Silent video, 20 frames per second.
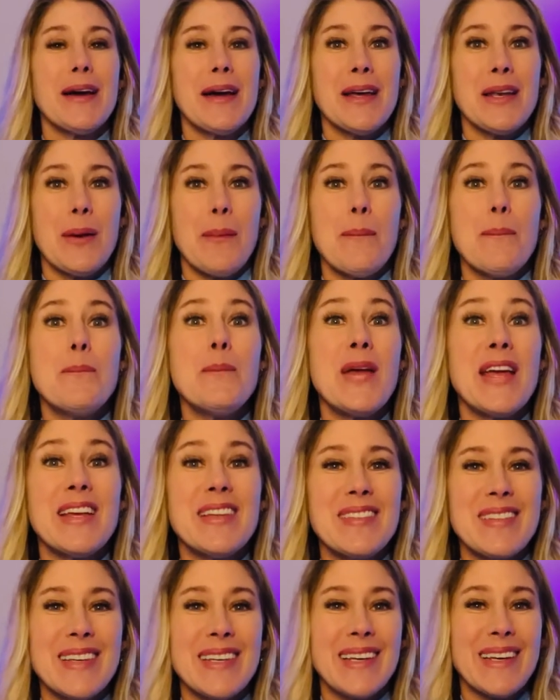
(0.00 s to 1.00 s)
an
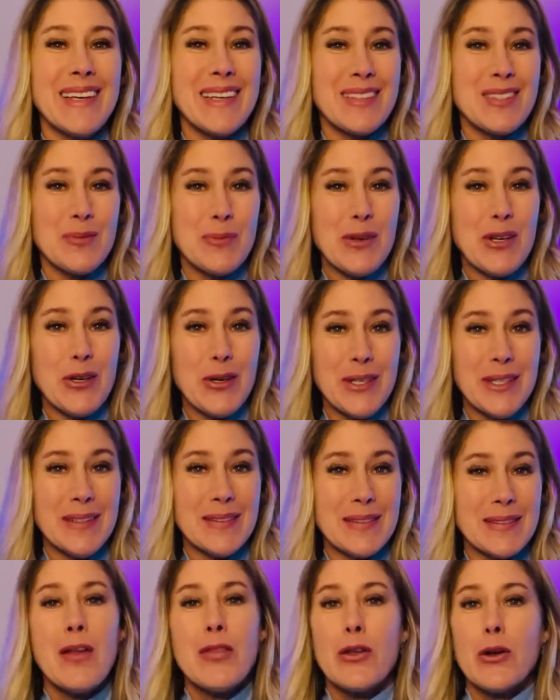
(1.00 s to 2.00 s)
amazing
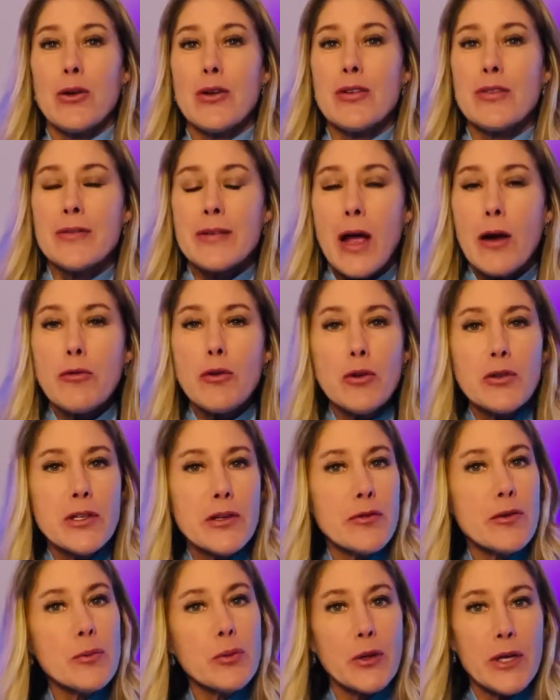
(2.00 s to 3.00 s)
experience. There are several
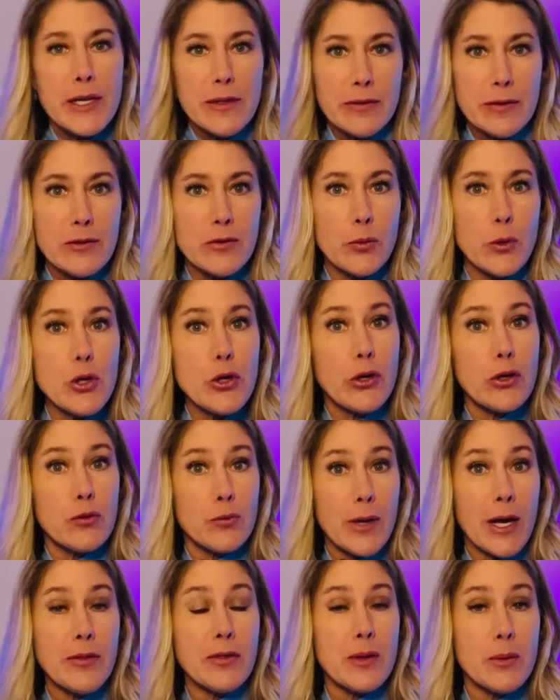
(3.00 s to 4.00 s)
different places where you can
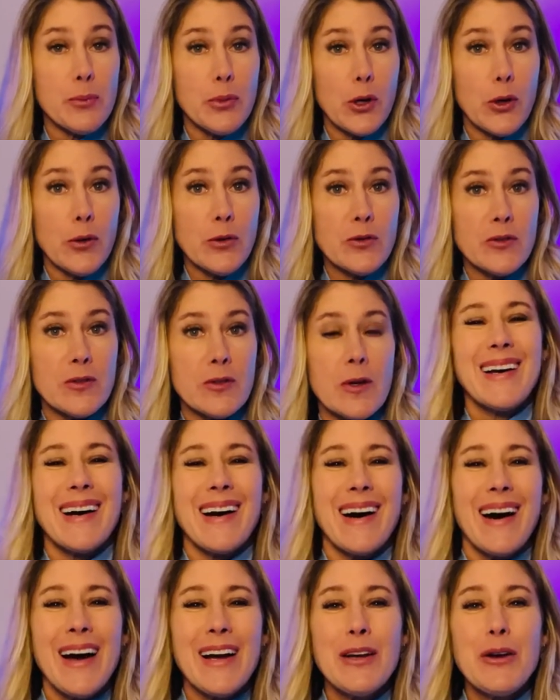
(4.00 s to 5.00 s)
rent the boats.
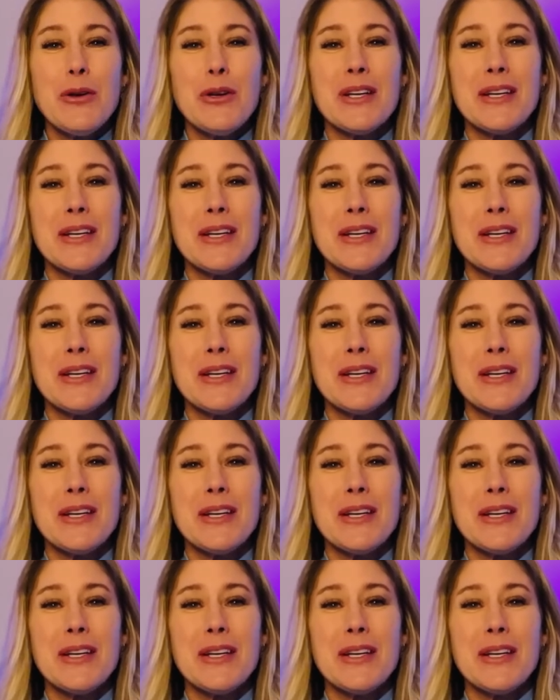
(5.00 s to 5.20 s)
I go to